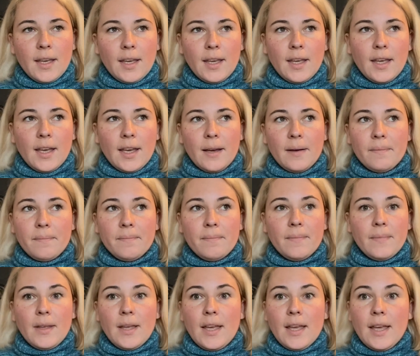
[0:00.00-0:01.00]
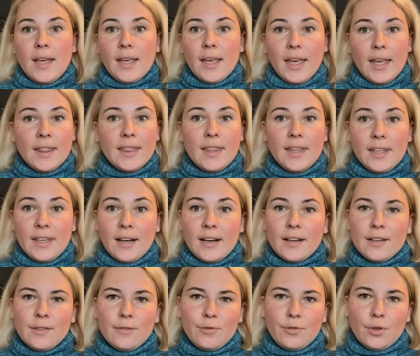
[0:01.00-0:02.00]
um, get the
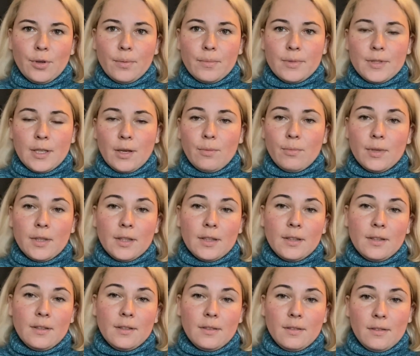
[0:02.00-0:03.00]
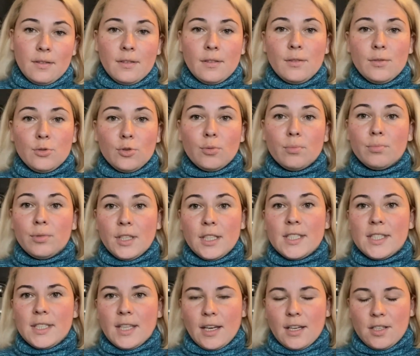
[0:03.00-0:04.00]
yarn from someone from this
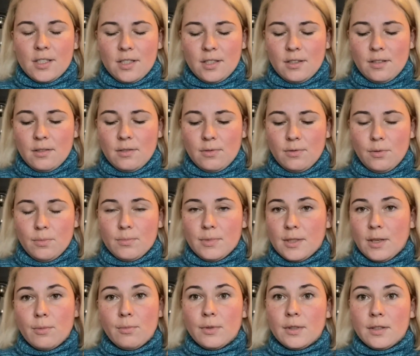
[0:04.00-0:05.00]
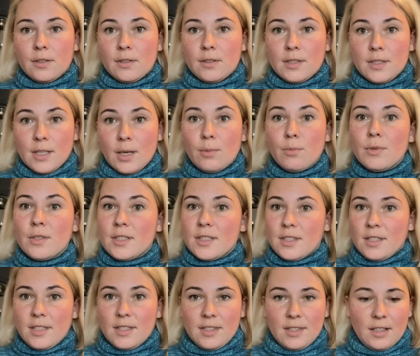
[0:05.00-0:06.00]
stash and from someone's
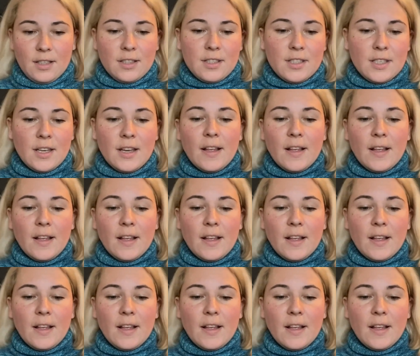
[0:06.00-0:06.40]
this stash.